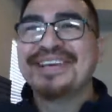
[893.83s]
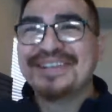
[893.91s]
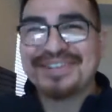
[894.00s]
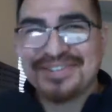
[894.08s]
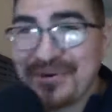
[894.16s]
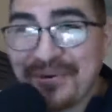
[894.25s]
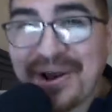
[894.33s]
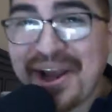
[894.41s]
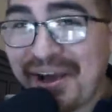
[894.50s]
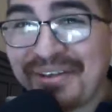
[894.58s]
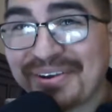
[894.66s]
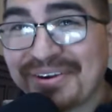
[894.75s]
There's no way in
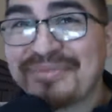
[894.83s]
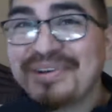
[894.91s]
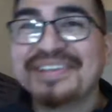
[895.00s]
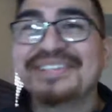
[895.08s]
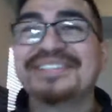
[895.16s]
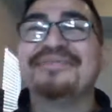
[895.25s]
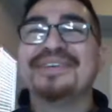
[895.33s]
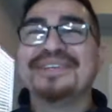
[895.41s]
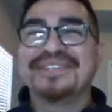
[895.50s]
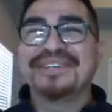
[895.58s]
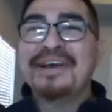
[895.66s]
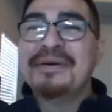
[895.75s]
hell they're going to win this
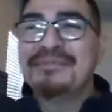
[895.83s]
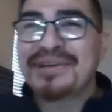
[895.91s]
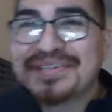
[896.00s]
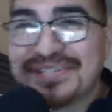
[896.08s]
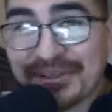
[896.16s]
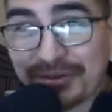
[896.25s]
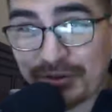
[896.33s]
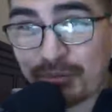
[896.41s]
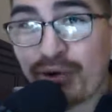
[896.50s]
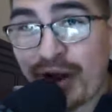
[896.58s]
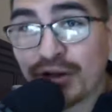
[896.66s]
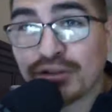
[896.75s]
division because either the
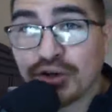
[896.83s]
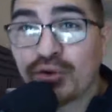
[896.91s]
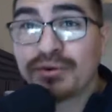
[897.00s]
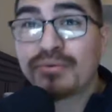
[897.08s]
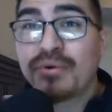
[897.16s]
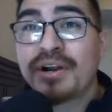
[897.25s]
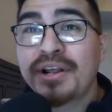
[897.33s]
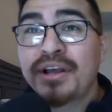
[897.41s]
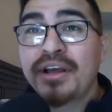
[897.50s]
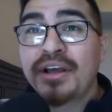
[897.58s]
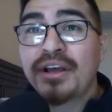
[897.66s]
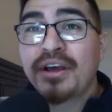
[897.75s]
Browns are going to run it
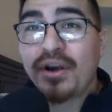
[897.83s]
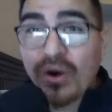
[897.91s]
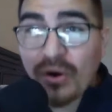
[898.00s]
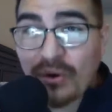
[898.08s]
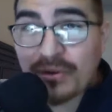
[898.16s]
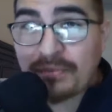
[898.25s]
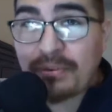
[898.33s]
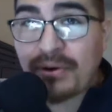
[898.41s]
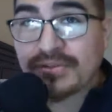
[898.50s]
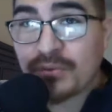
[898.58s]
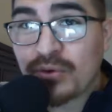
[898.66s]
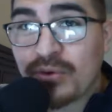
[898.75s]
or the
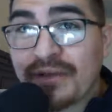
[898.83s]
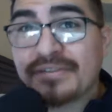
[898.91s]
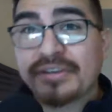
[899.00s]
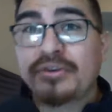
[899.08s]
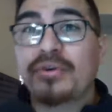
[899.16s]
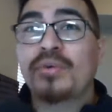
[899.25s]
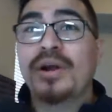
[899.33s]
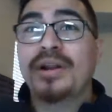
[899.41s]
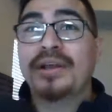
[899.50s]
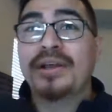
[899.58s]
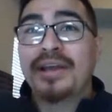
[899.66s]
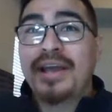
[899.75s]
Baltimore Ravens are going to run
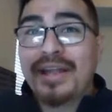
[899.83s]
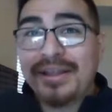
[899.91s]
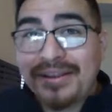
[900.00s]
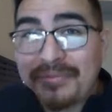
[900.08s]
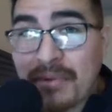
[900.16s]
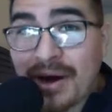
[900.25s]
it. And in